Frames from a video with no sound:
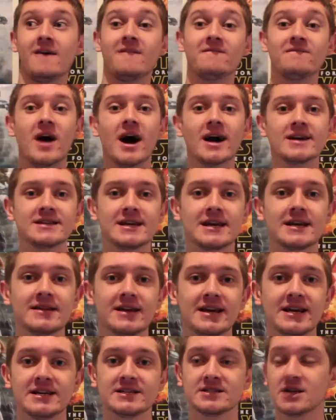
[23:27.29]
fighting
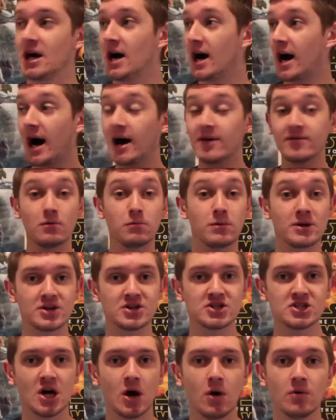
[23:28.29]
these other
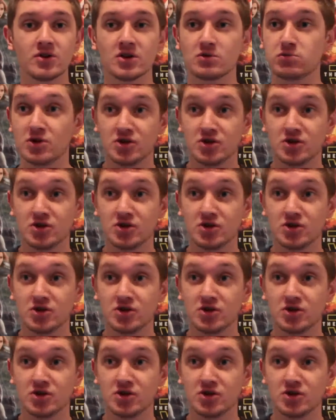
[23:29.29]
Winter Soldiers,